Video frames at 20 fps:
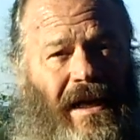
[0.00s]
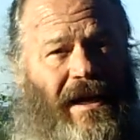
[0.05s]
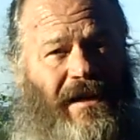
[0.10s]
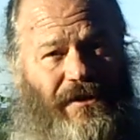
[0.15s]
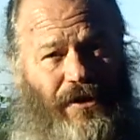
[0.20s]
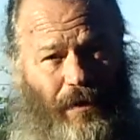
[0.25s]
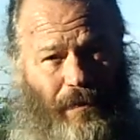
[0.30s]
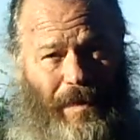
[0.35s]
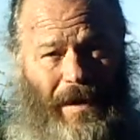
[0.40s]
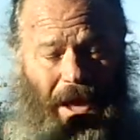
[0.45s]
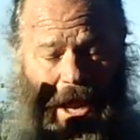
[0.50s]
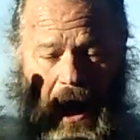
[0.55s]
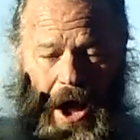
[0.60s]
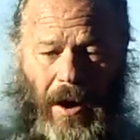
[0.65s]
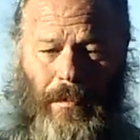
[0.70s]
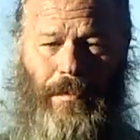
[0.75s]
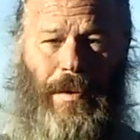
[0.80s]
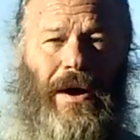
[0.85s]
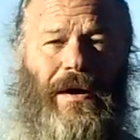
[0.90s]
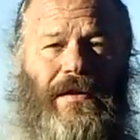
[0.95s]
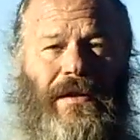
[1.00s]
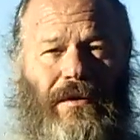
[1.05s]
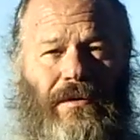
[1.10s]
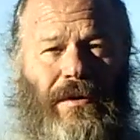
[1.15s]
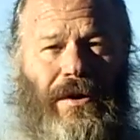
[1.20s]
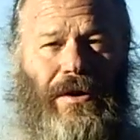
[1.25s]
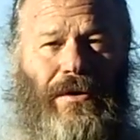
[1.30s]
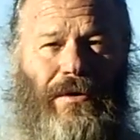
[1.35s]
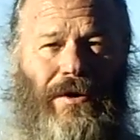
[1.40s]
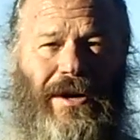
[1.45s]
And you'll be up on
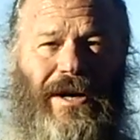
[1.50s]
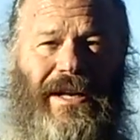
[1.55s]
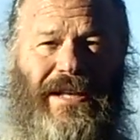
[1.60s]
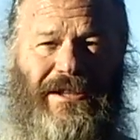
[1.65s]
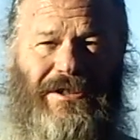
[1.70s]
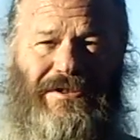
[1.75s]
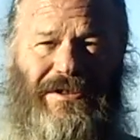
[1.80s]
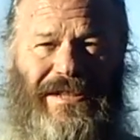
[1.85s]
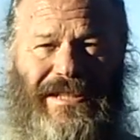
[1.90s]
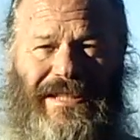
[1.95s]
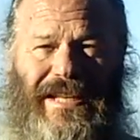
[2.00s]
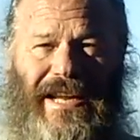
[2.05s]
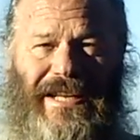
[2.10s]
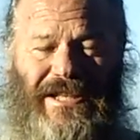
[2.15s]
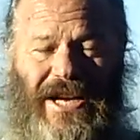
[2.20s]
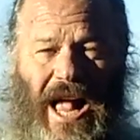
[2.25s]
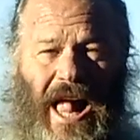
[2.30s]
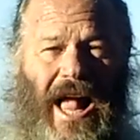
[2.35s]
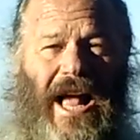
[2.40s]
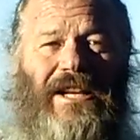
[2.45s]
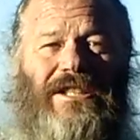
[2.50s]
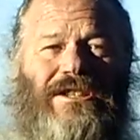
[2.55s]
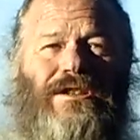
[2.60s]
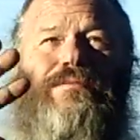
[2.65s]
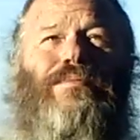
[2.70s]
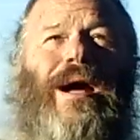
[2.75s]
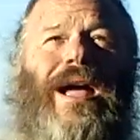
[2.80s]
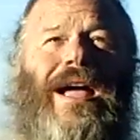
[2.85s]
the recorded history stage, and you'll